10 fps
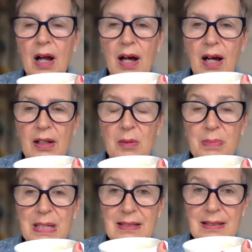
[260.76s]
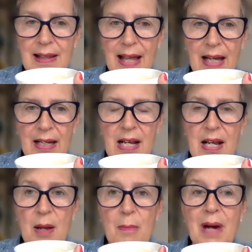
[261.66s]
competed in that.
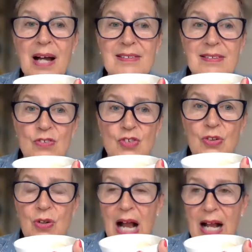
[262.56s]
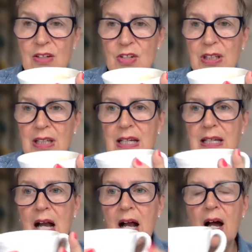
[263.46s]
My sister actually
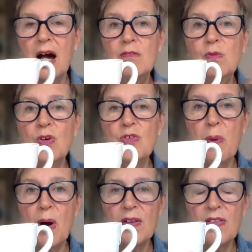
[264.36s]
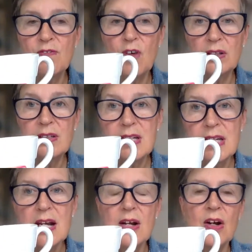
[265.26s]
was part of the
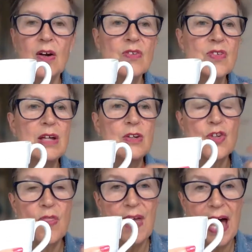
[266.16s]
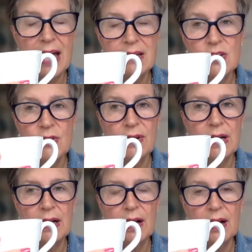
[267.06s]
volunteers that during
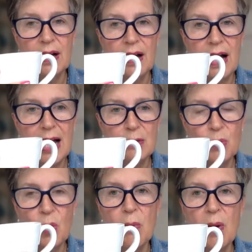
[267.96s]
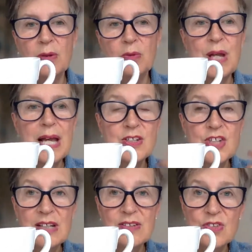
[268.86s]
at Bromont. We had a
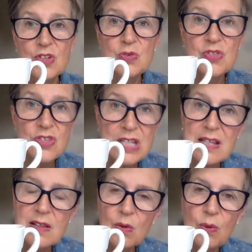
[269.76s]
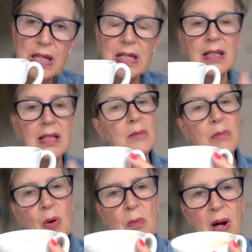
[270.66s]
chance to see the Queen in
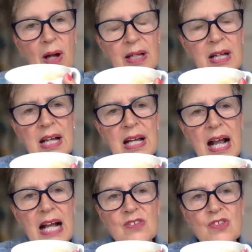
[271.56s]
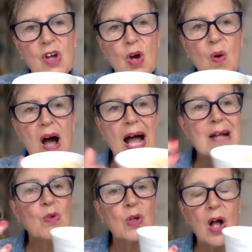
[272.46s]
Bromont. And so I
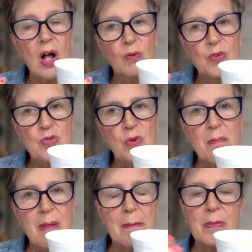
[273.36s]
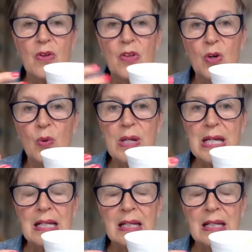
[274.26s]
will always remember the Queen